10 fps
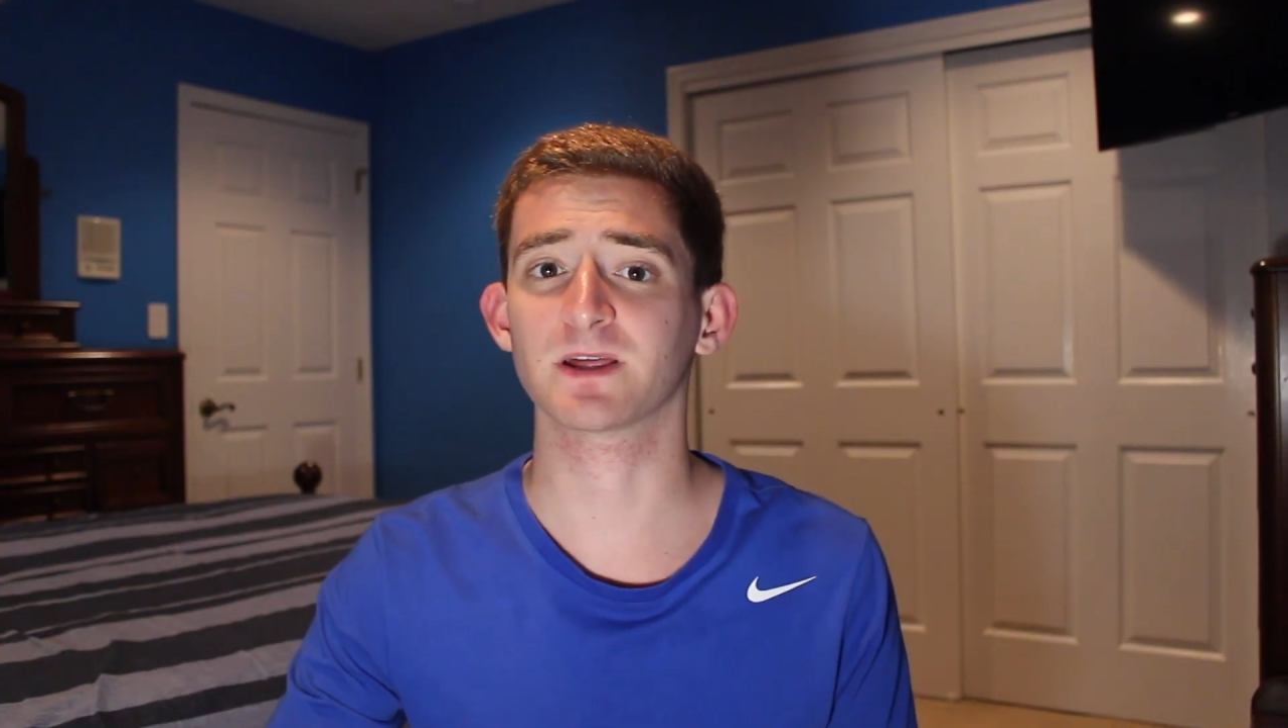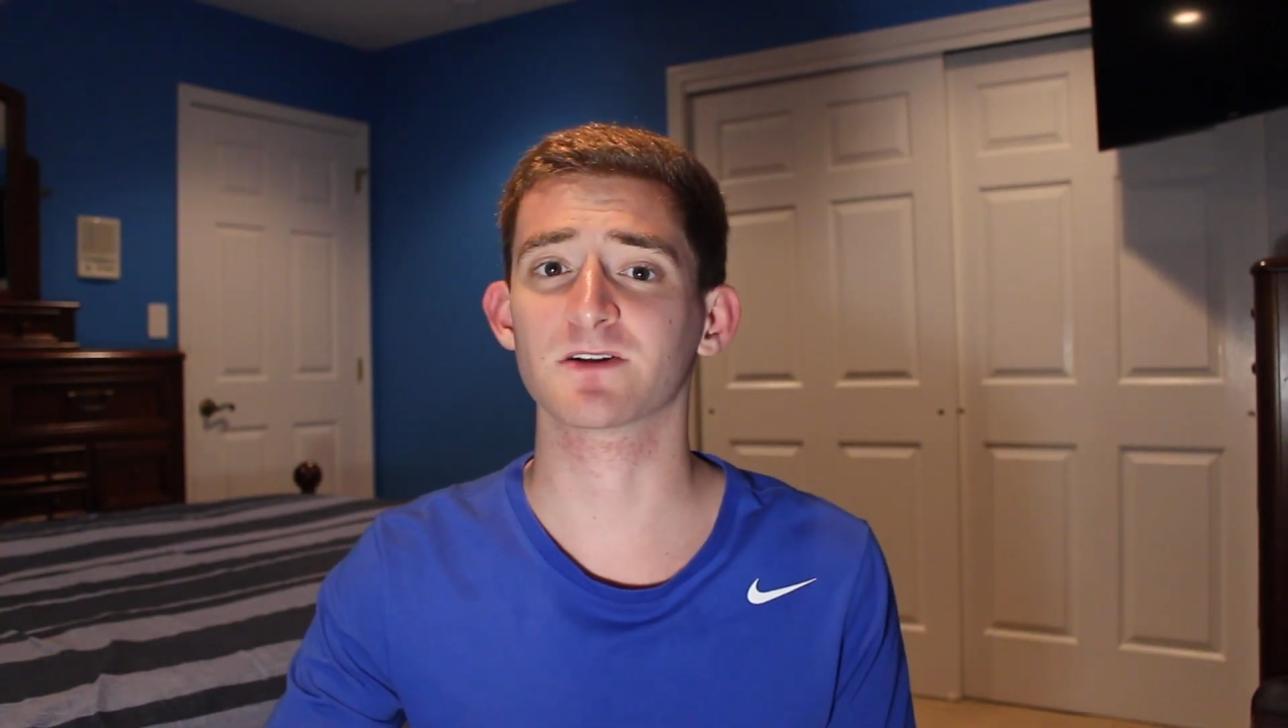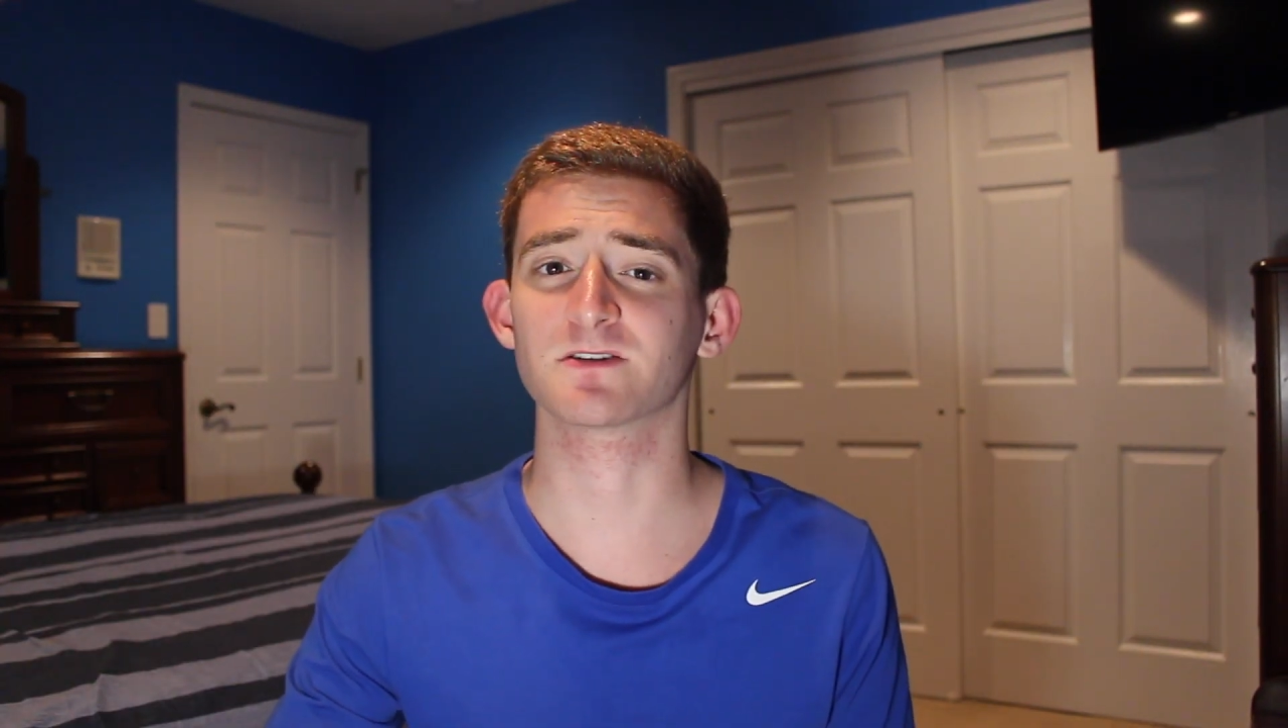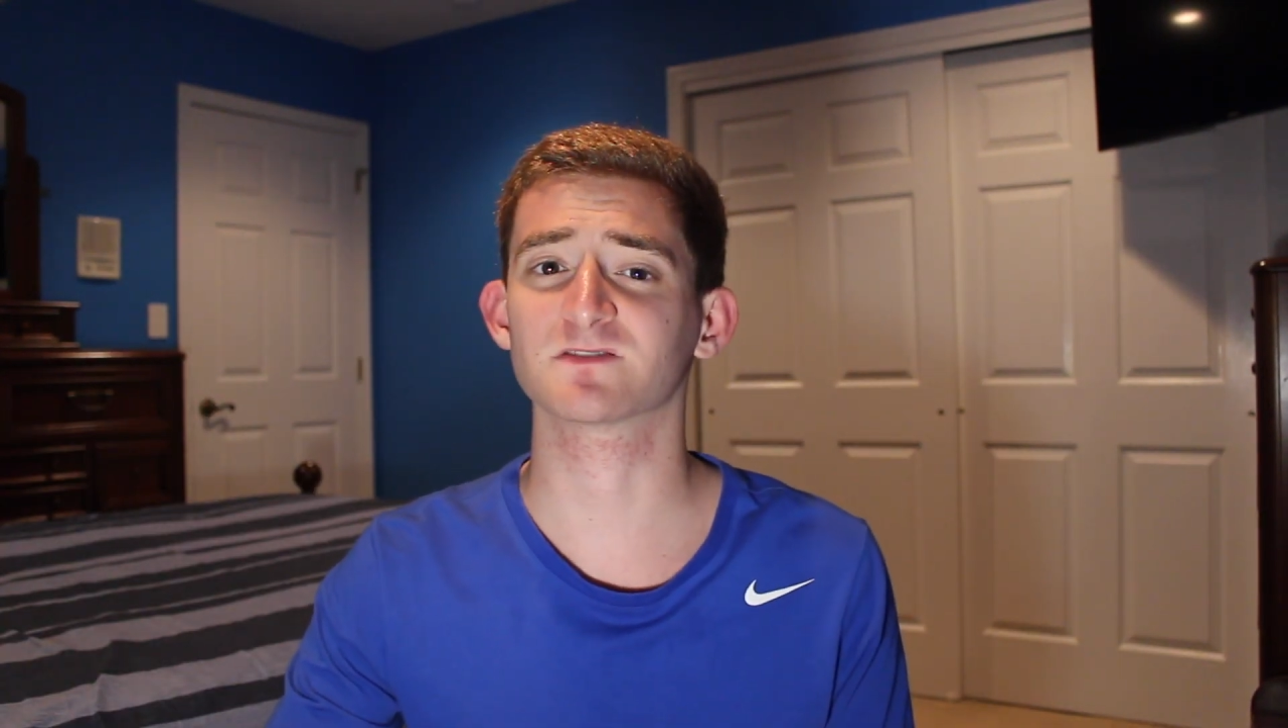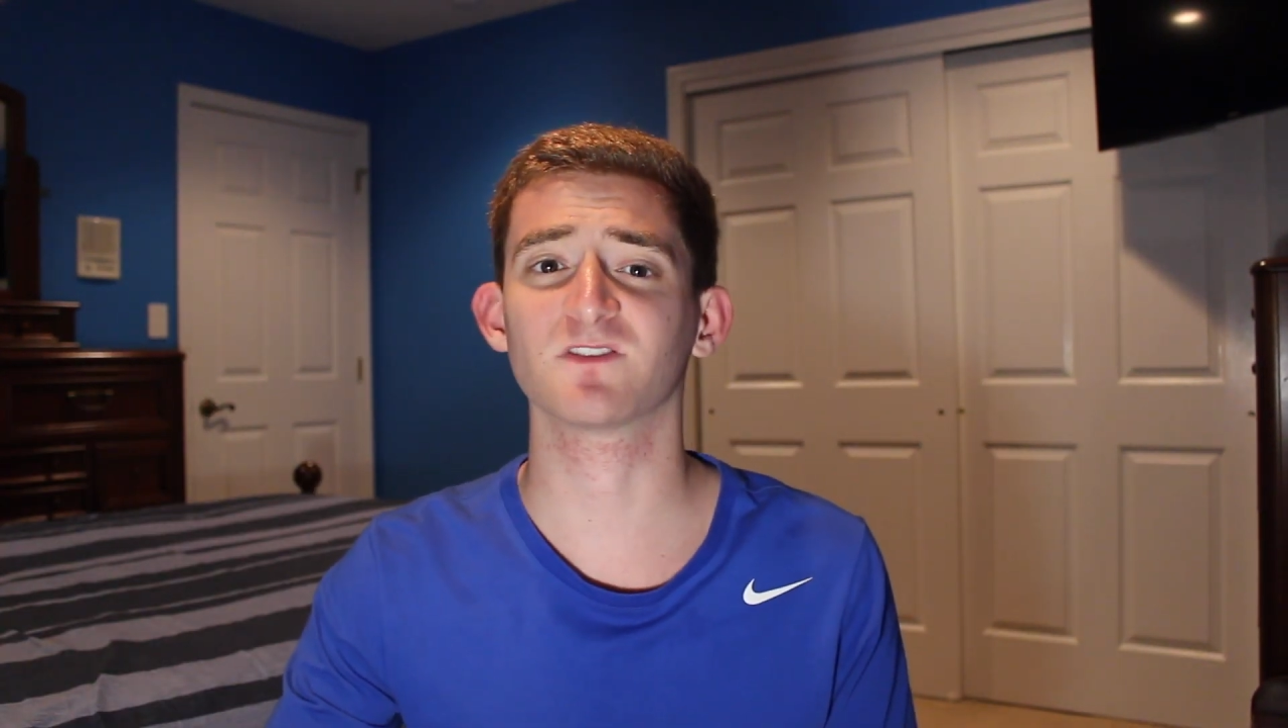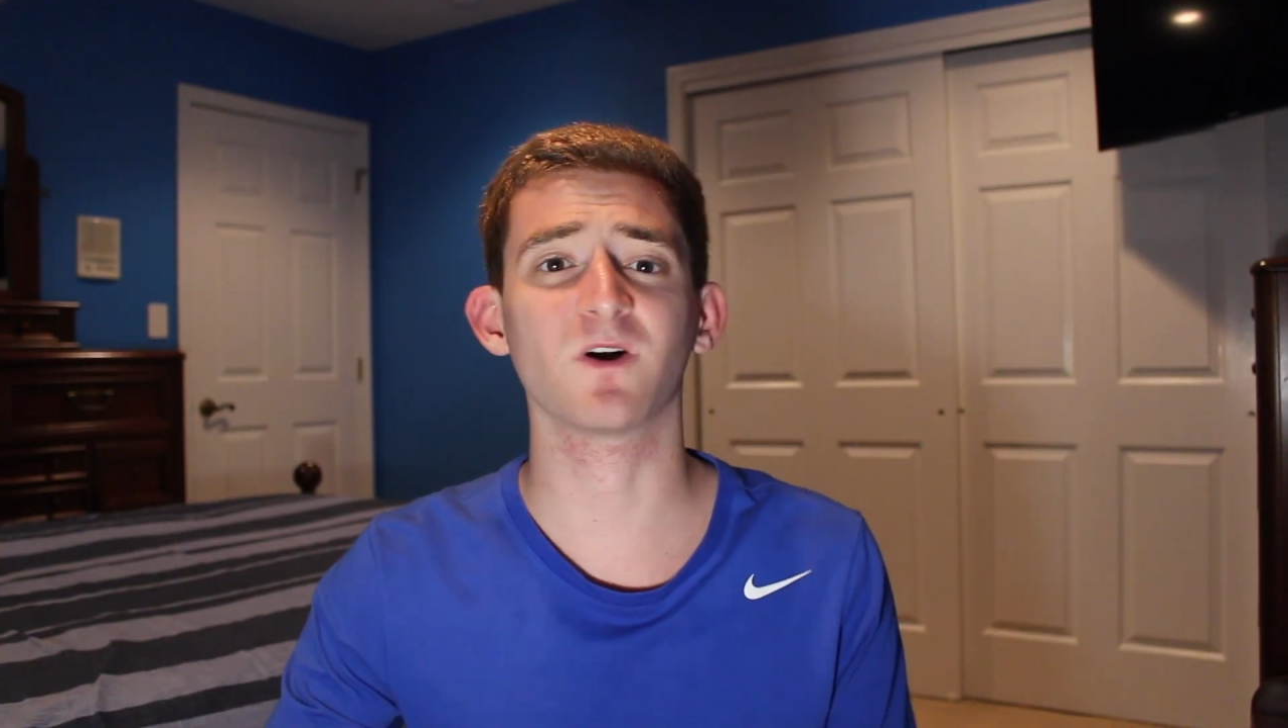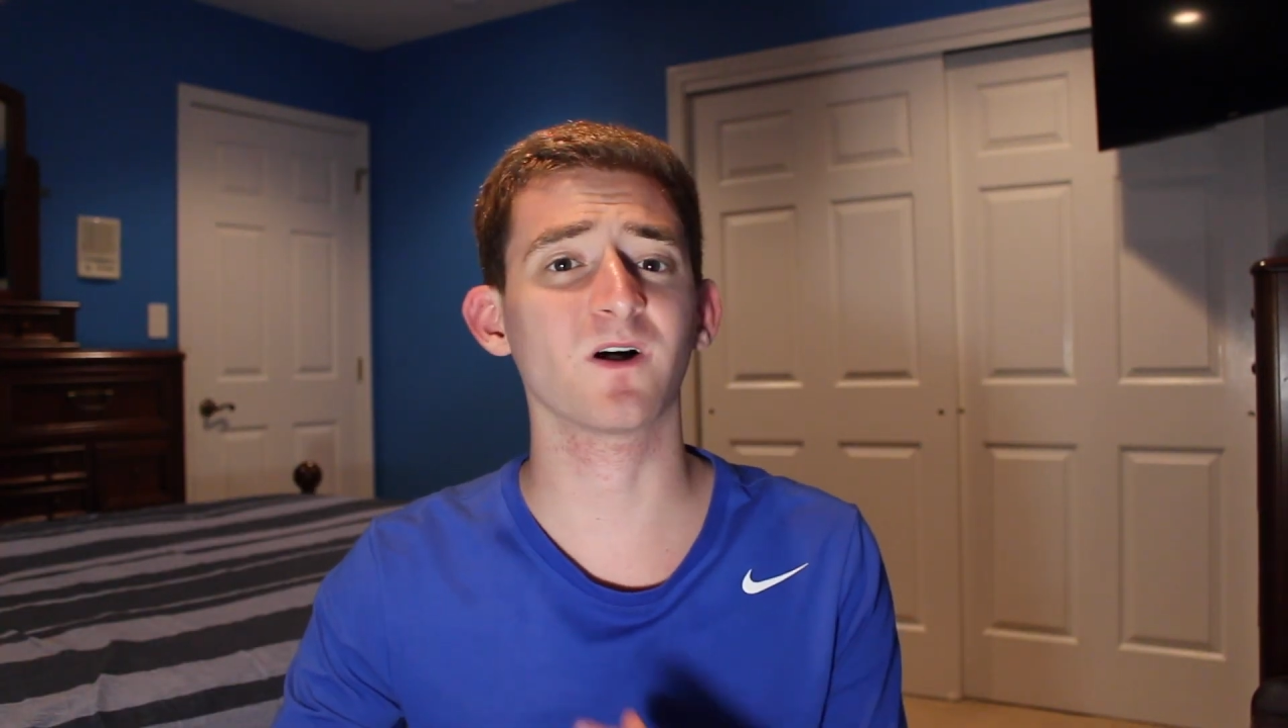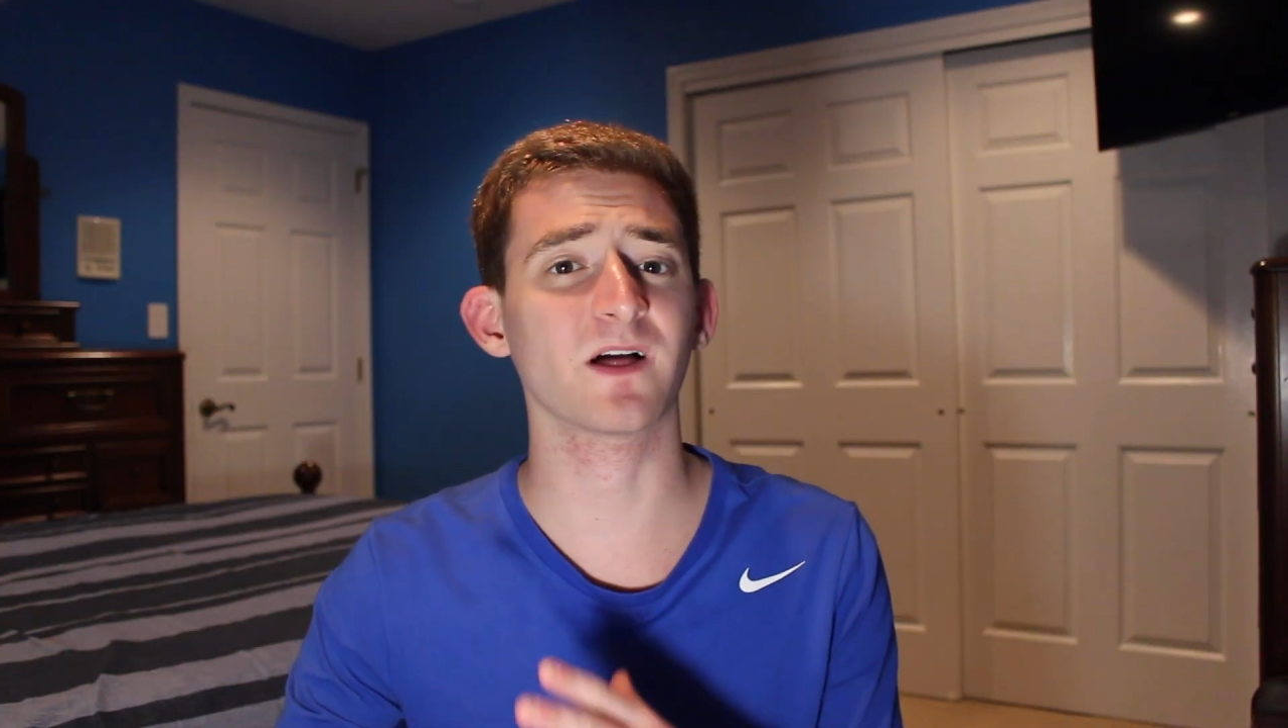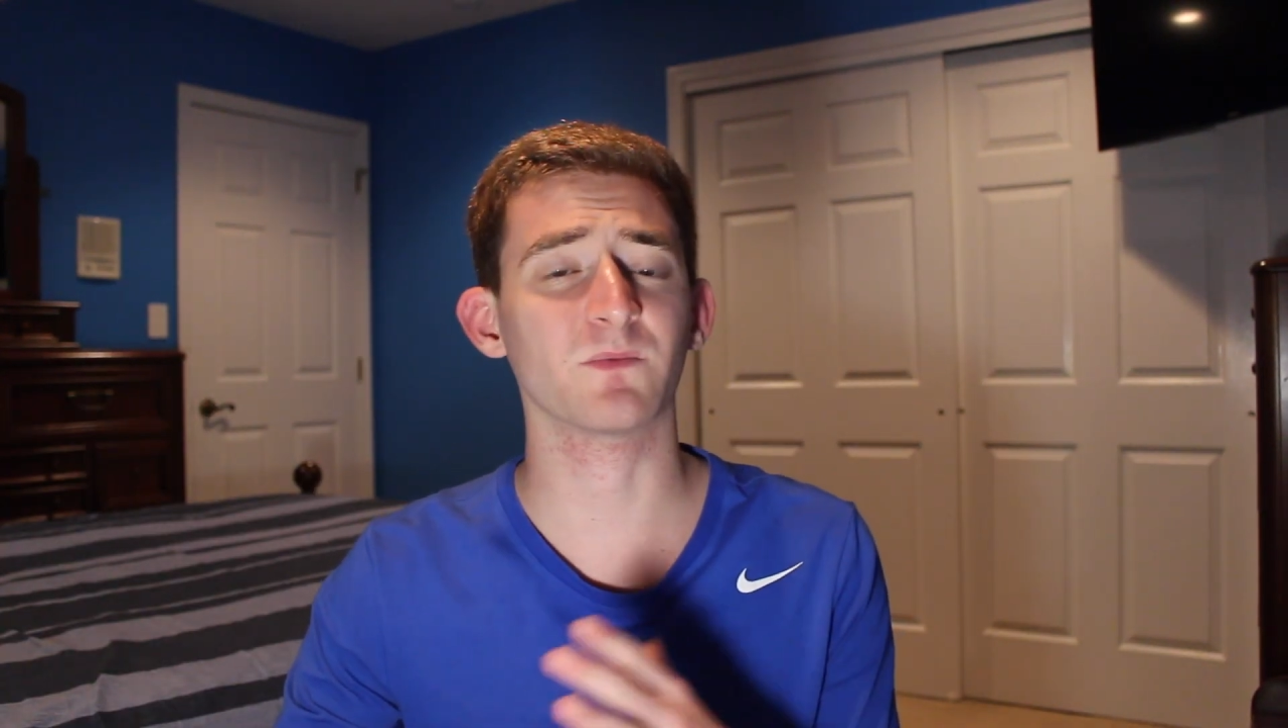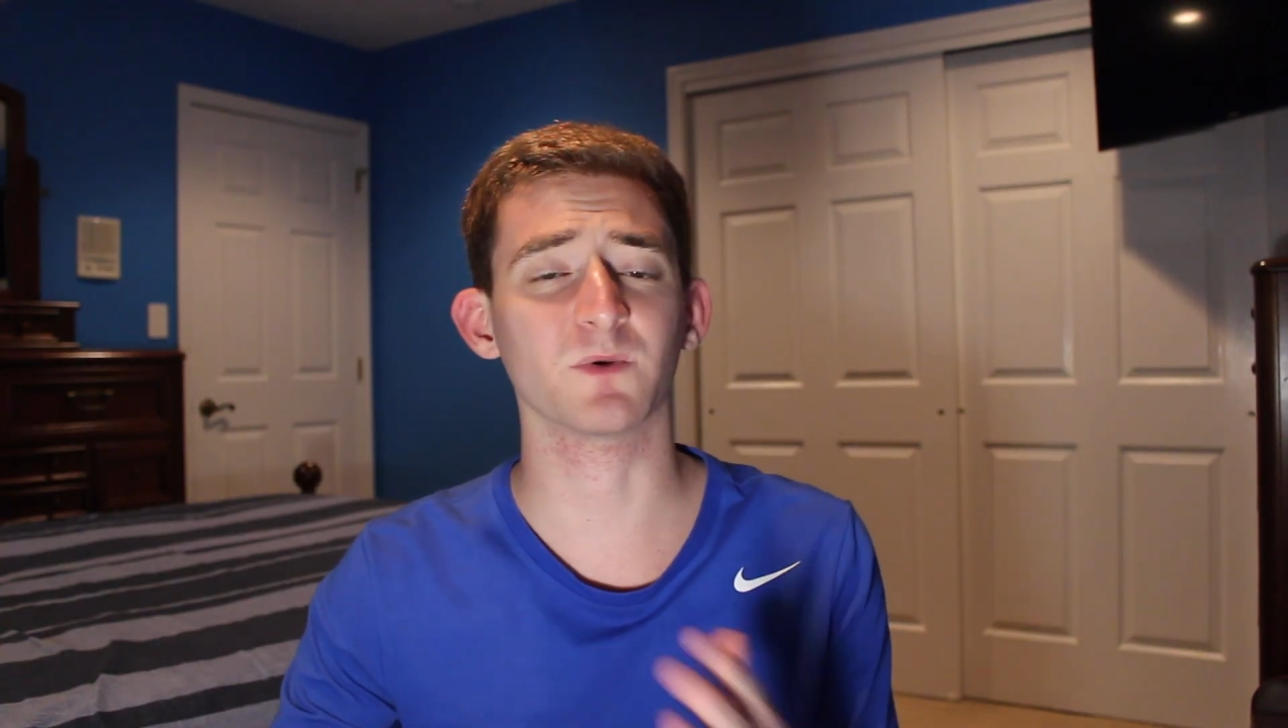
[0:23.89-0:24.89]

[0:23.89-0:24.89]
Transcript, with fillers: later this fall and